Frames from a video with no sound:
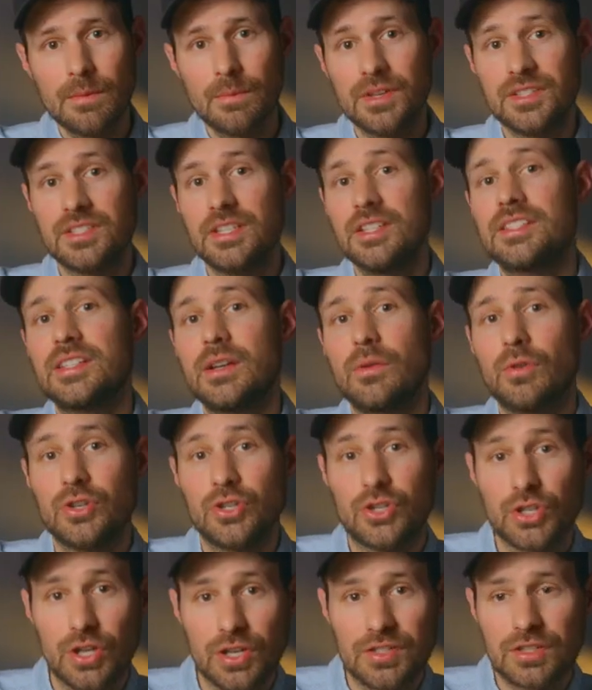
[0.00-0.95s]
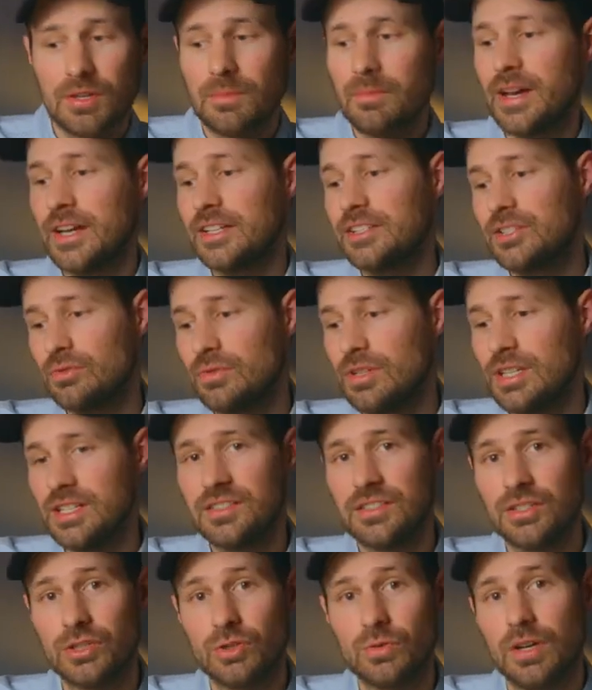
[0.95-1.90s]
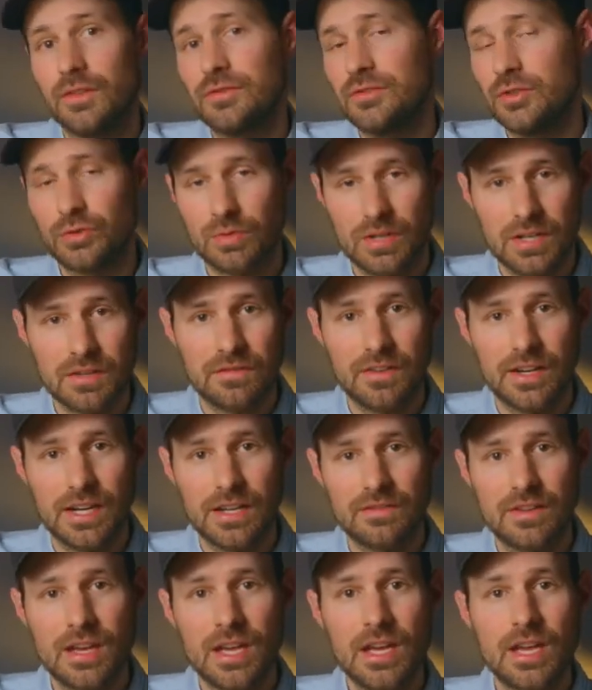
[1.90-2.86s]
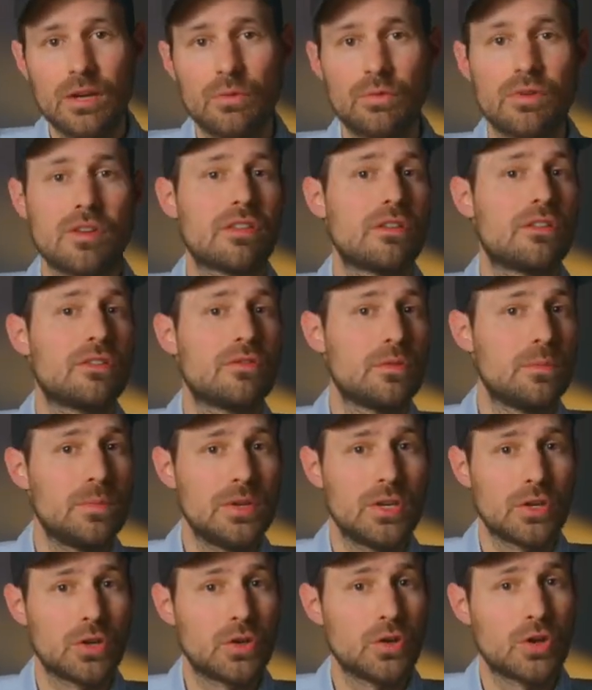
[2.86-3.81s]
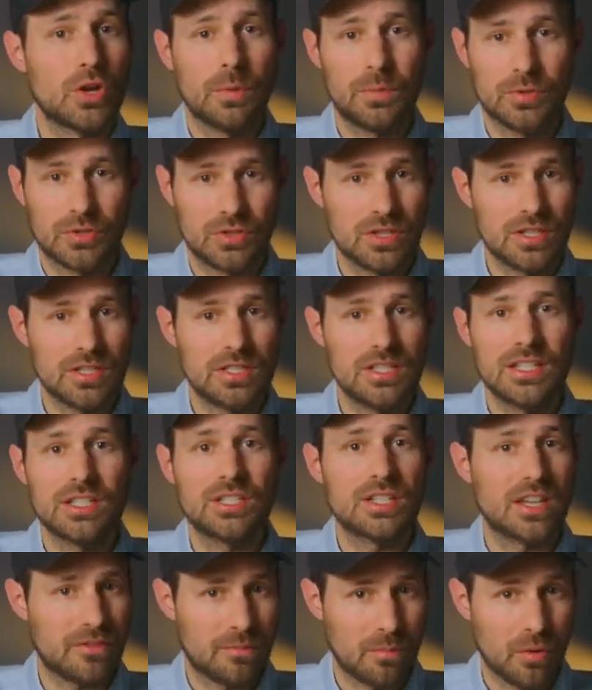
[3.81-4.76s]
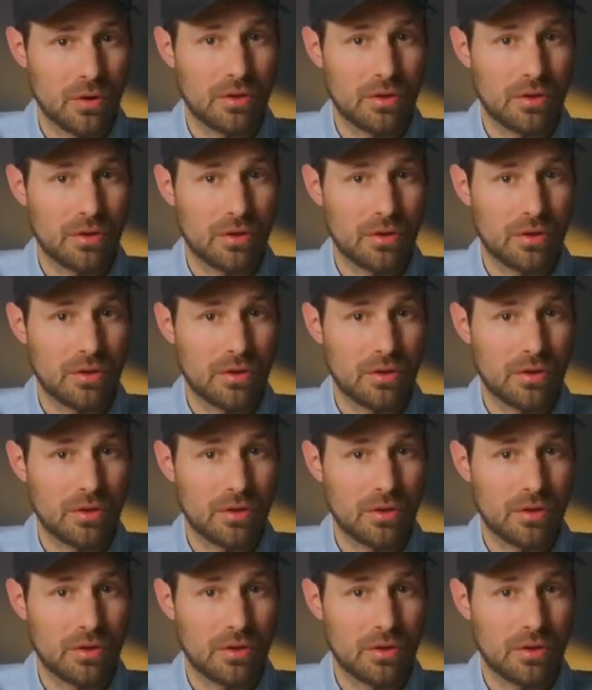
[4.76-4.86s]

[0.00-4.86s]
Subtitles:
But since they were just about to release the 12-25, we thought it would be a good opportunity to have